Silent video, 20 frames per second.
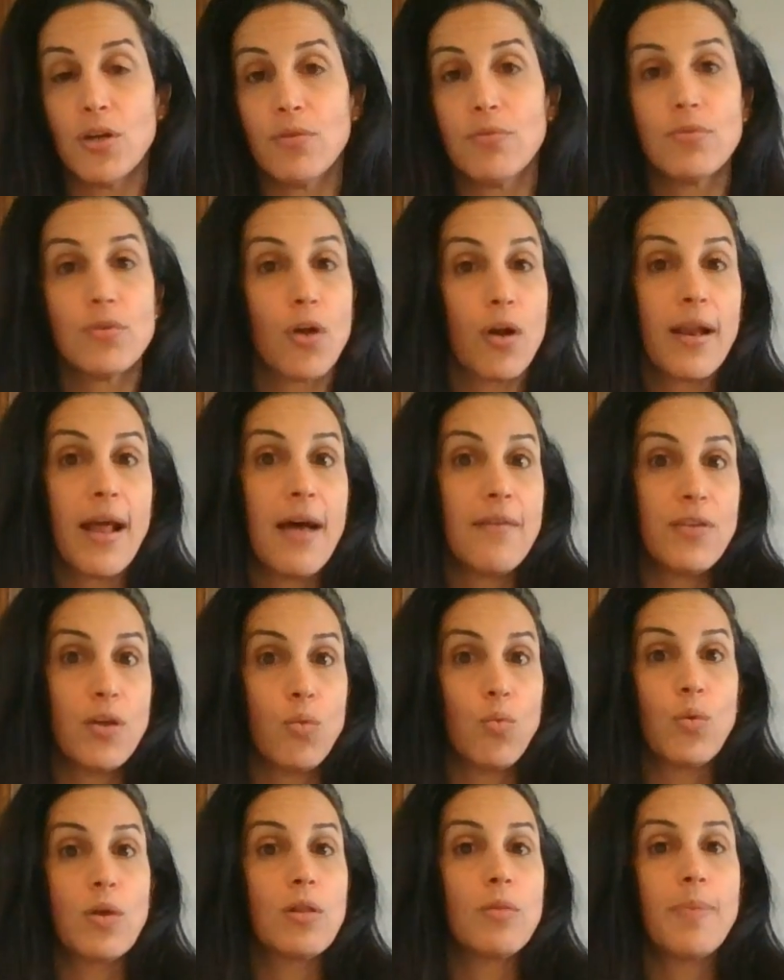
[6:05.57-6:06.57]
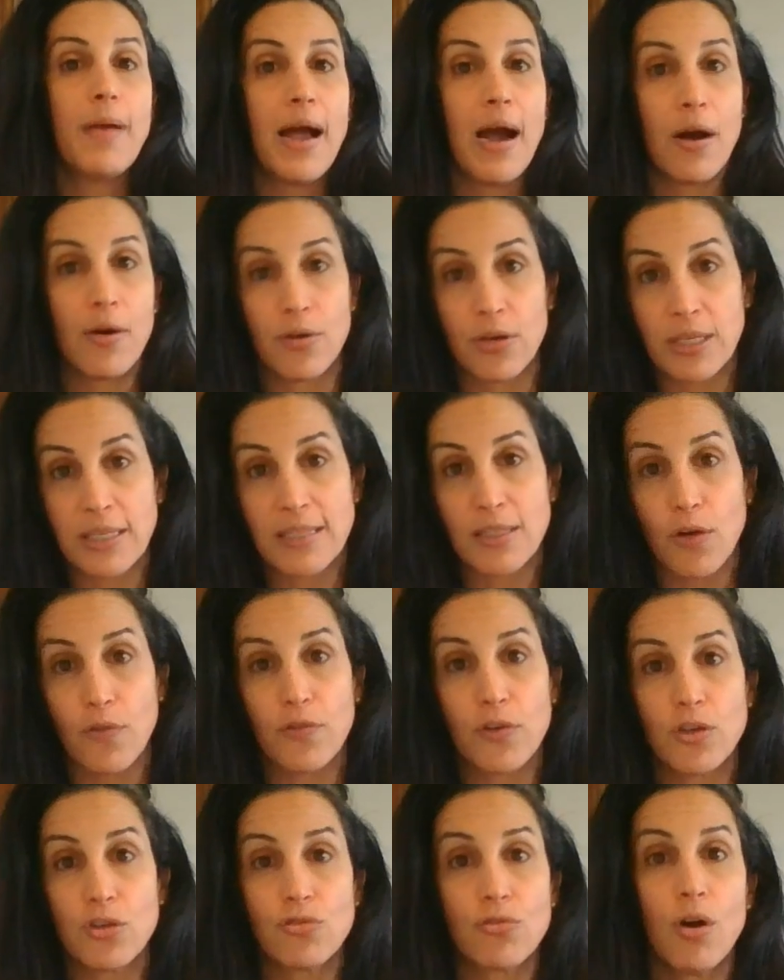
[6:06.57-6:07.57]
not having willpower and self
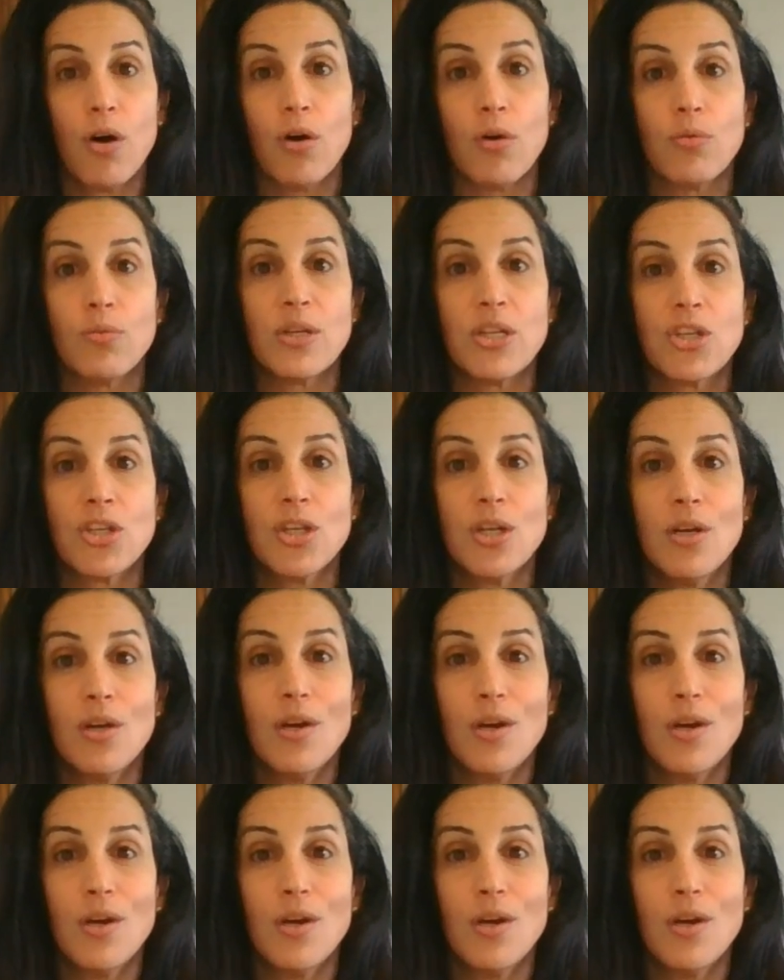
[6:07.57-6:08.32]
control, which